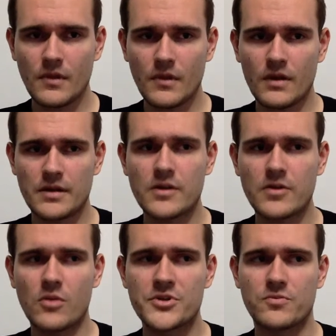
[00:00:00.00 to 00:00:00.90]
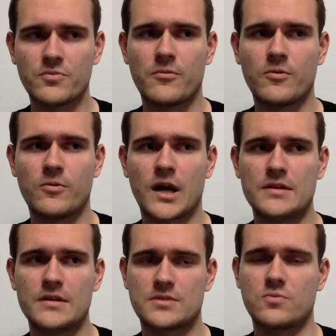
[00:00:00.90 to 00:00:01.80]
Another option we were
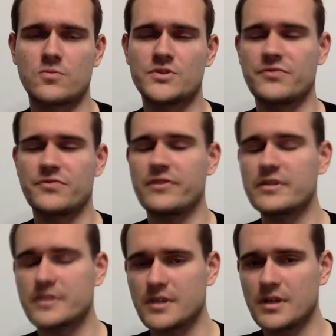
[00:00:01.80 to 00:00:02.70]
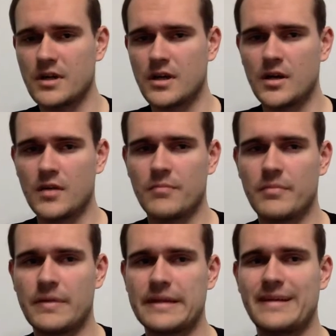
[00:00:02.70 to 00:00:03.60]
asked was a filter
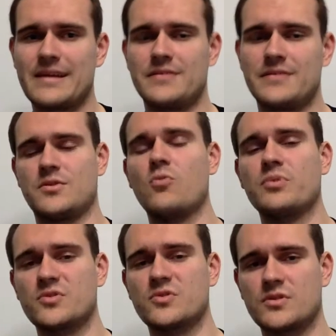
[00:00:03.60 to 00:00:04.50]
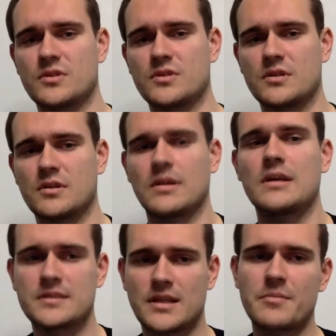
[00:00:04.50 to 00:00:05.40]
by the last
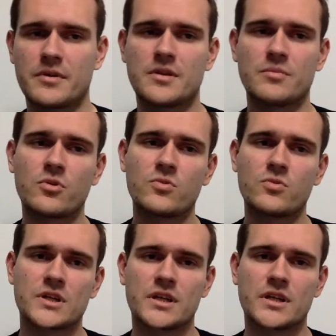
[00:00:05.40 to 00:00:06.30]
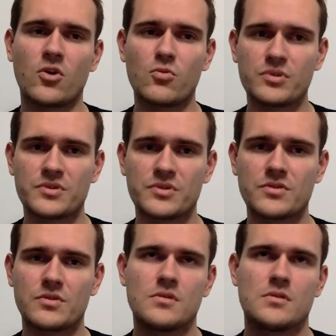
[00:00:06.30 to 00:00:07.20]
time the book was actually opened.
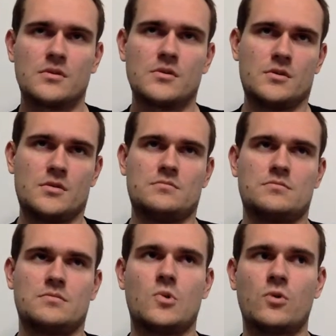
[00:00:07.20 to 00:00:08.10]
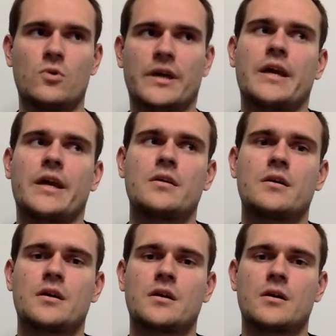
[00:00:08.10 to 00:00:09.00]
Okay,
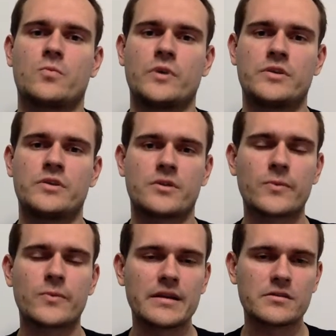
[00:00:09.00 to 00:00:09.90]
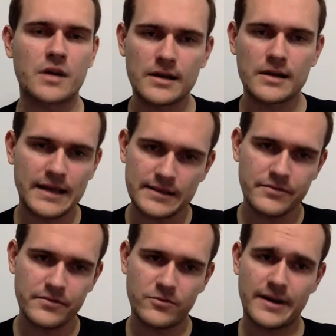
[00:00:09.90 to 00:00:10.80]
we do not really track
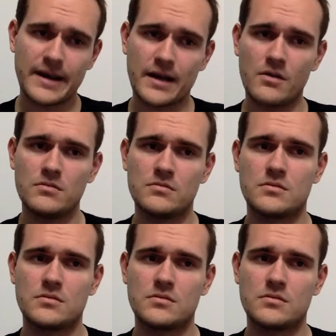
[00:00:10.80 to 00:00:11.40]
that for now.